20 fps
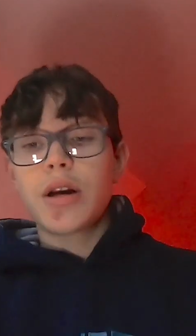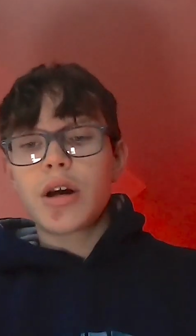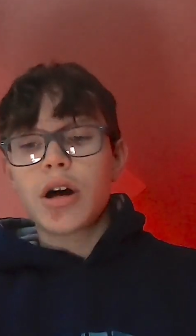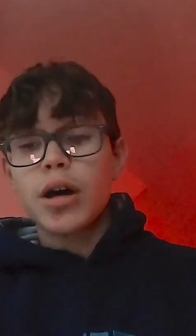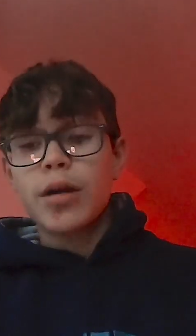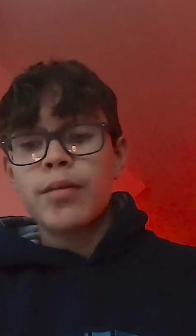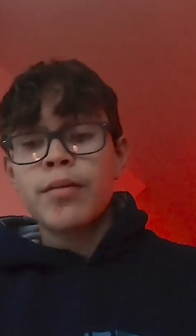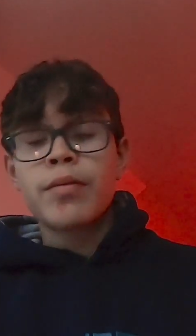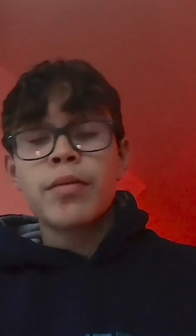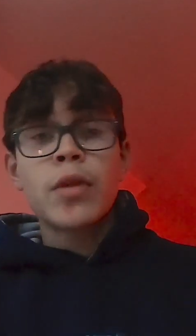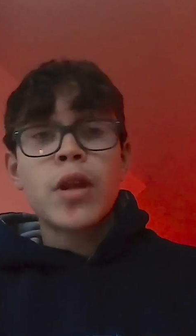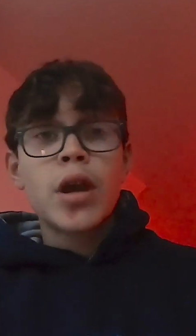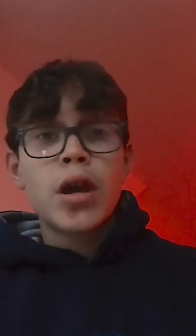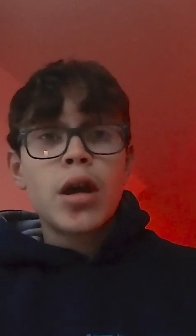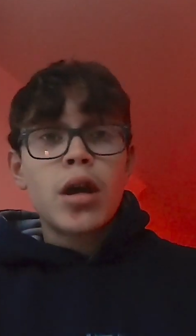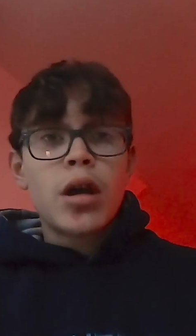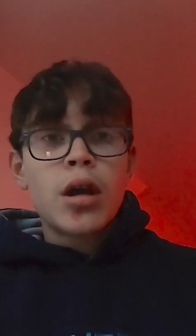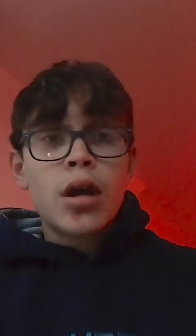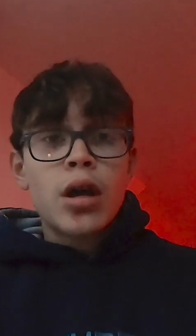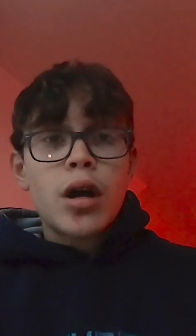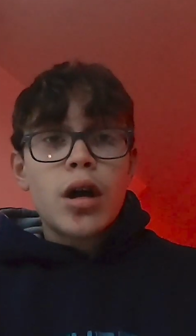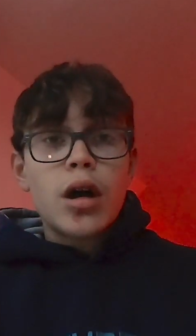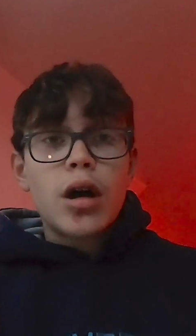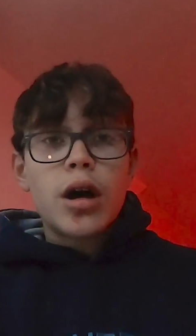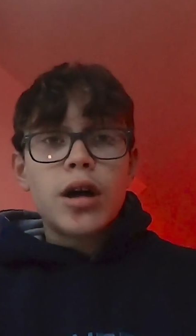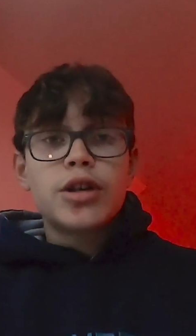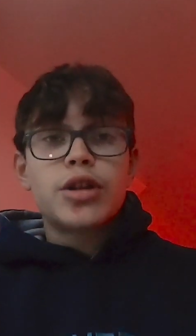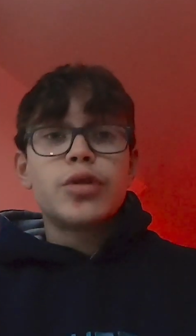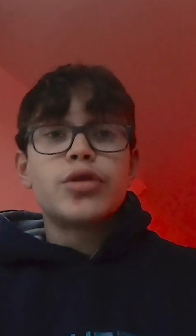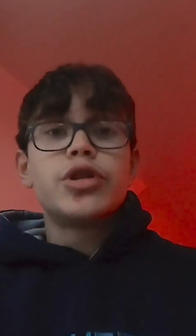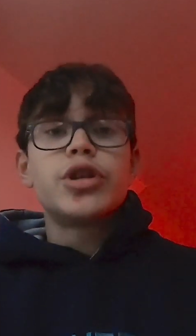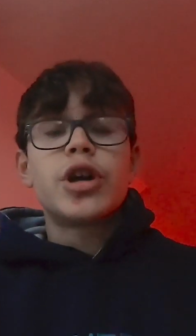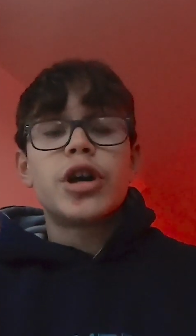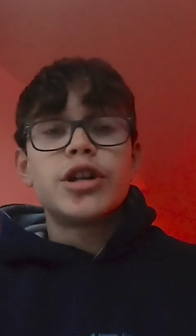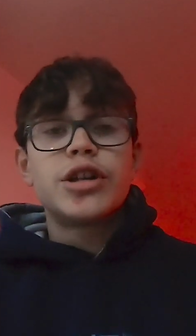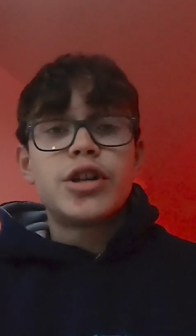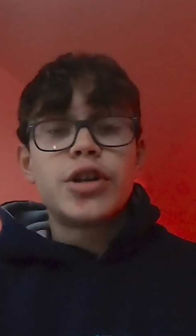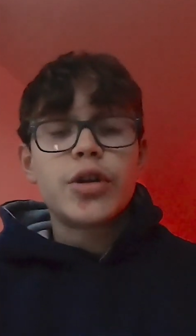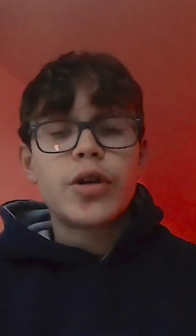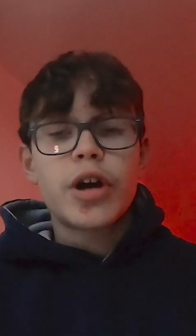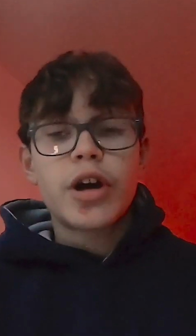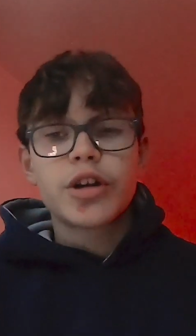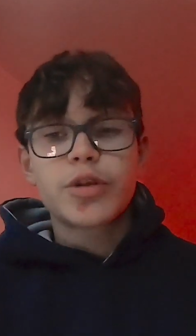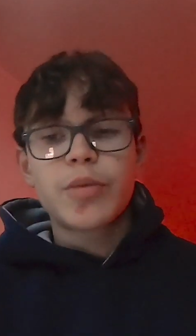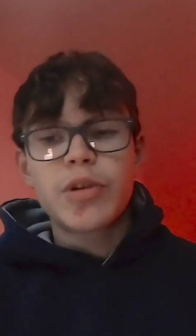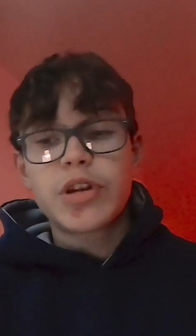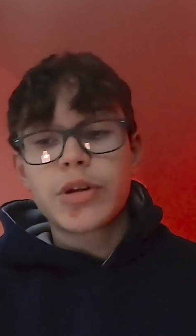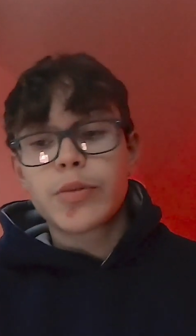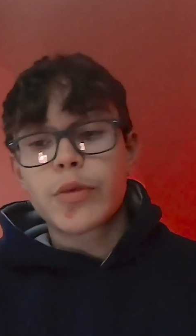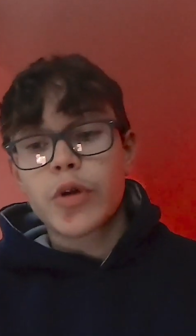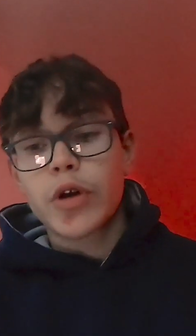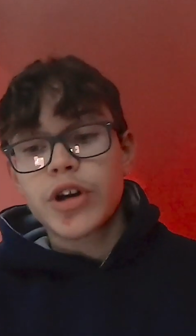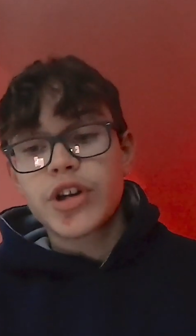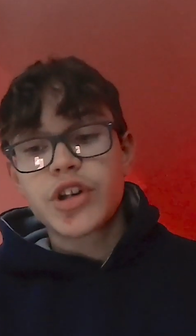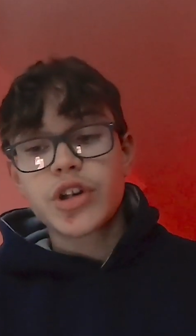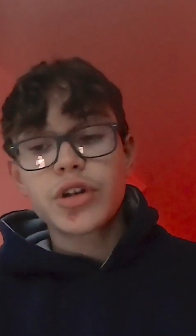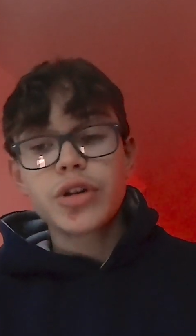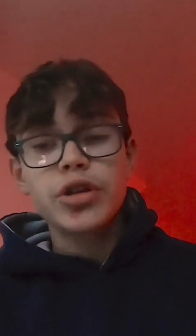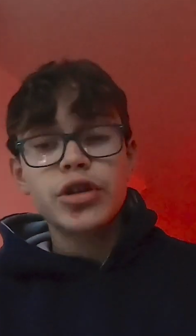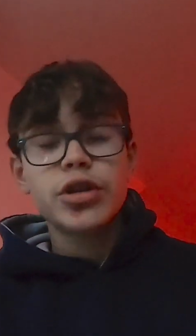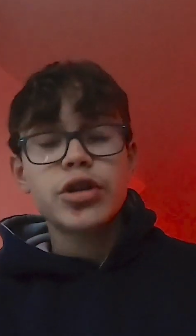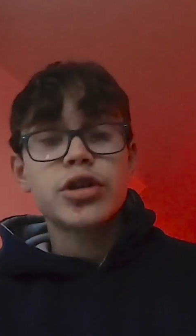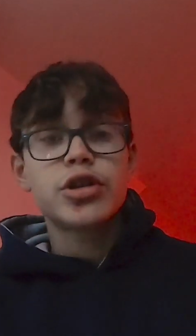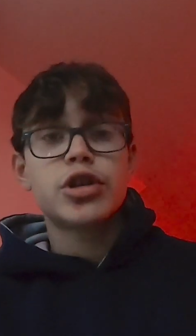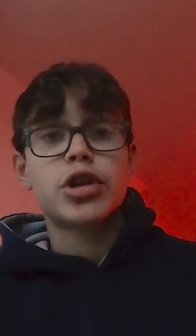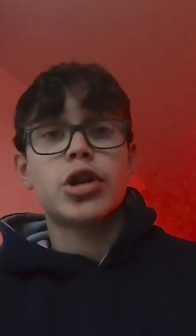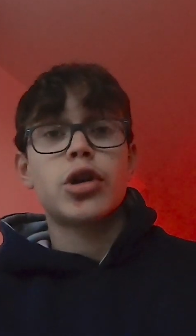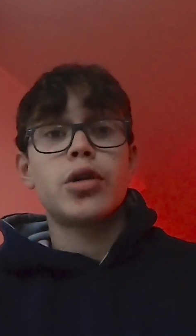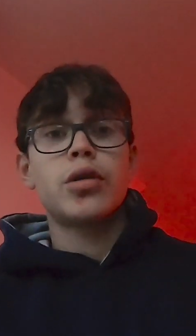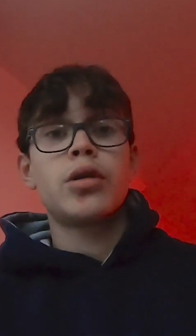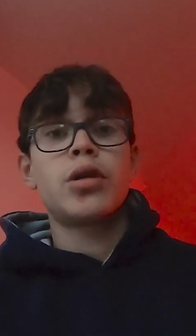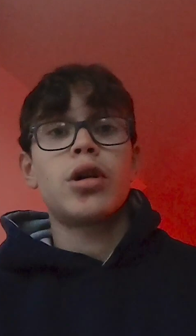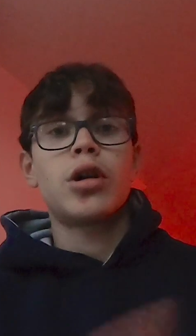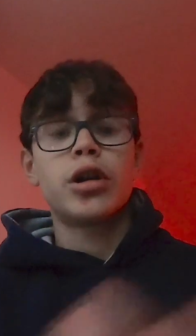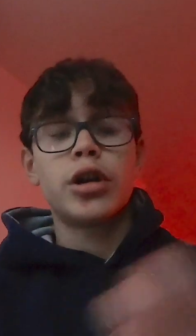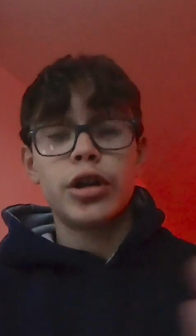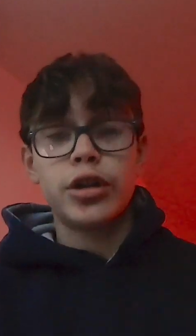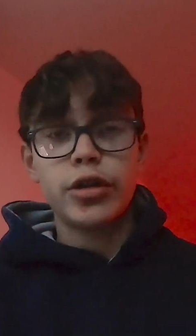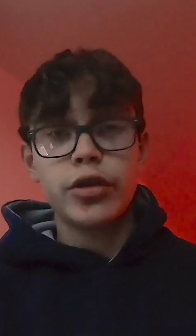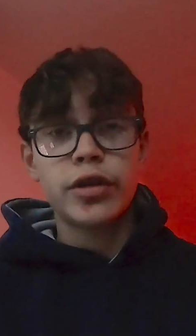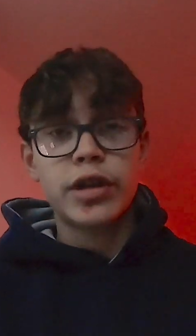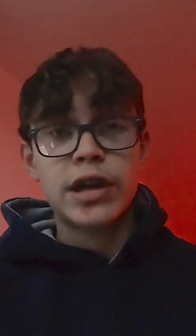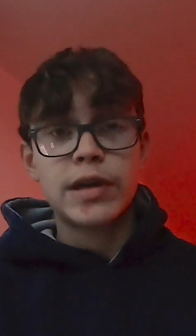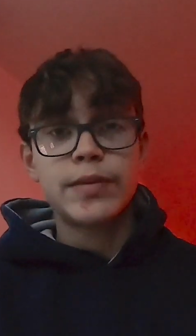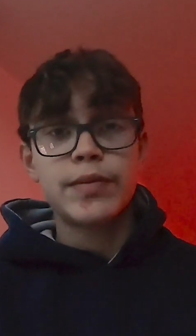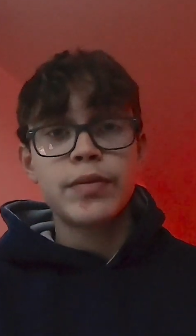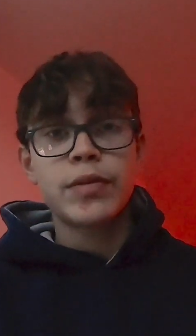um, I told you guys to ask me some questions, so I'm going to do that.